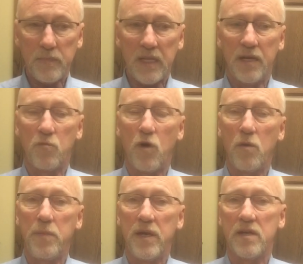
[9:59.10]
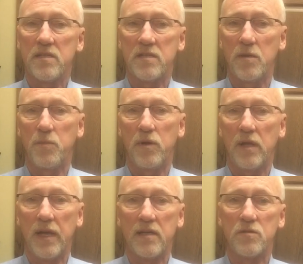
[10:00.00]
it won't be as
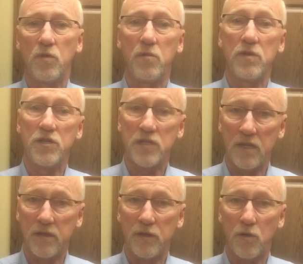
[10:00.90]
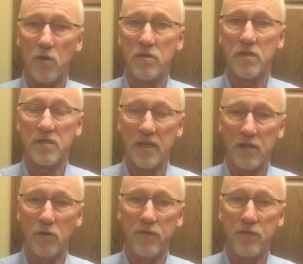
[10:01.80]
simple as when we shut the doors and said no